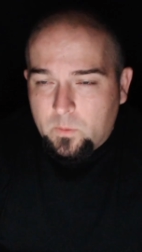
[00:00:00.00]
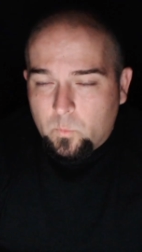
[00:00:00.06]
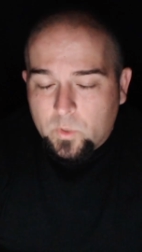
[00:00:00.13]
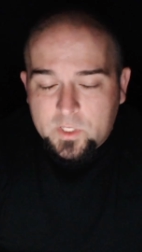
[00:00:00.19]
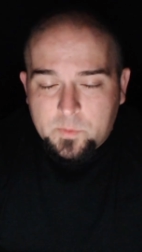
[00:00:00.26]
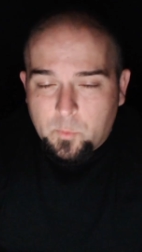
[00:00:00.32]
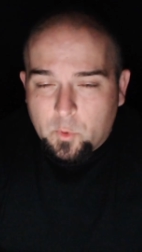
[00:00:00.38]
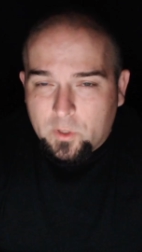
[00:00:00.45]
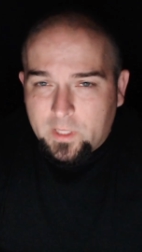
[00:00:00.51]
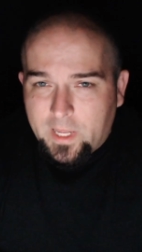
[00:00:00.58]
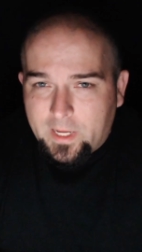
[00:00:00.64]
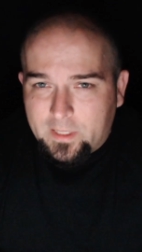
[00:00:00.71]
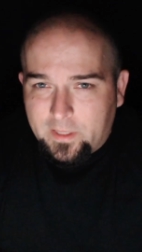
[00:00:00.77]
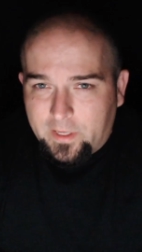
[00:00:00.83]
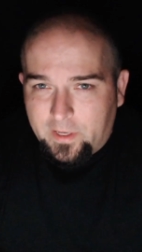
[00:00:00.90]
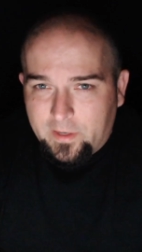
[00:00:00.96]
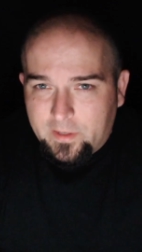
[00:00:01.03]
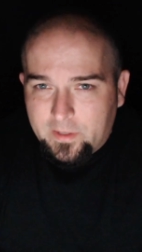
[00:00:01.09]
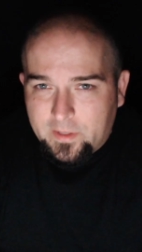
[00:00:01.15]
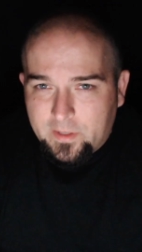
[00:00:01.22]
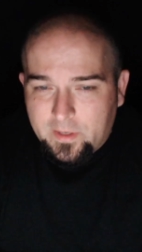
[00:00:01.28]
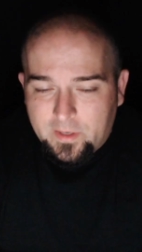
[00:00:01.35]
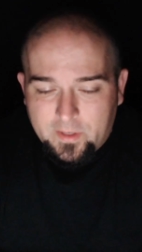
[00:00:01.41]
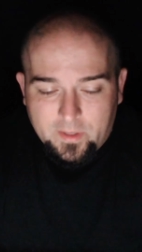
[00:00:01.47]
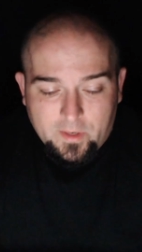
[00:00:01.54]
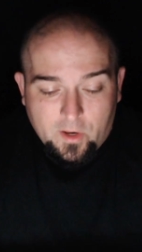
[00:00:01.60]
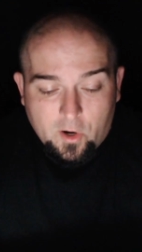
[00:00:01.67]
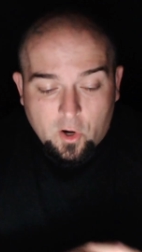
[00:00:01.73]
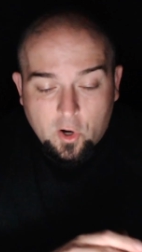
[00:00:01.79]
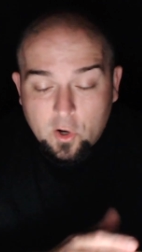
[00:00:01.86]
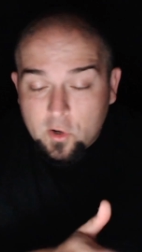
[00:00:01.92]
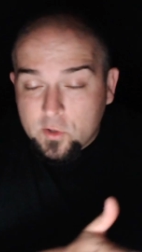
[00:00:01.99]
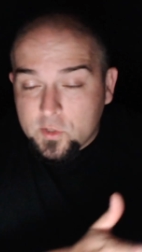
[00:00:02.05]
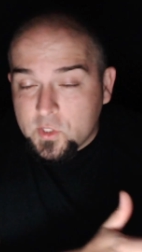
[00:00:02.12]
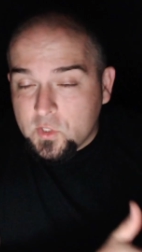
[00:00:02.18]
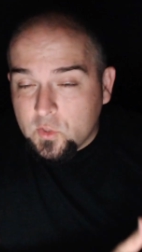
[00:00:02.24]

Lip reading: What's more likely? Her